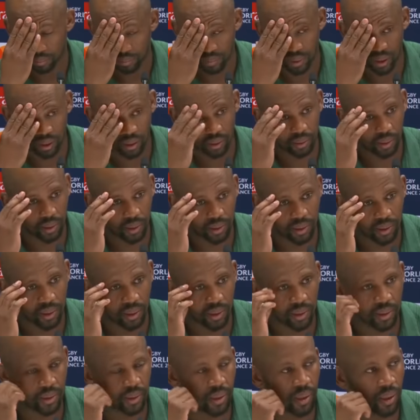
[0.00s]
I
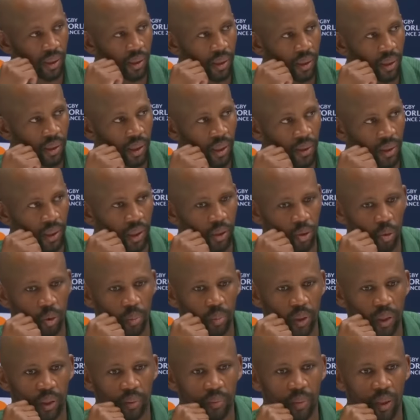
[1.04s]
think it will
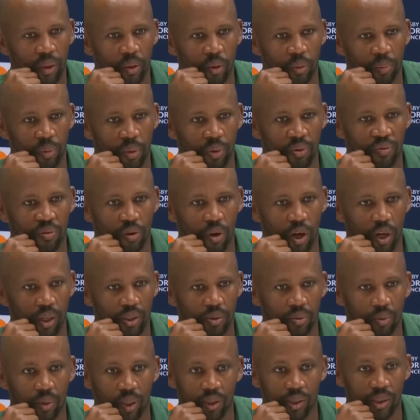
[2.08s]
be a good boost for
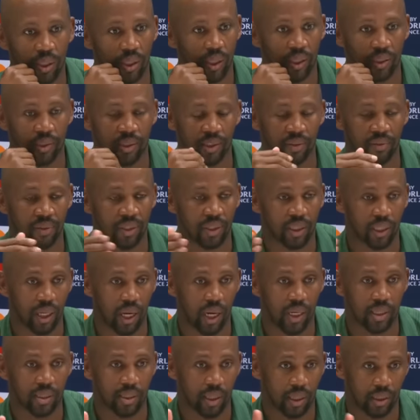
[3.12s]
us. Once again, even the
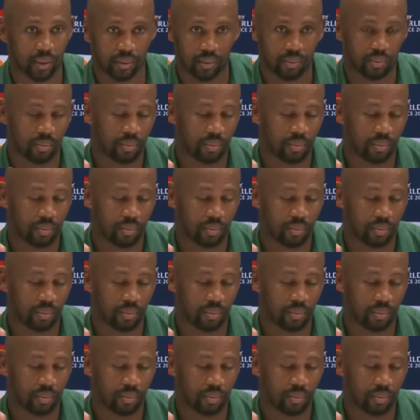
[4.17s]
guys that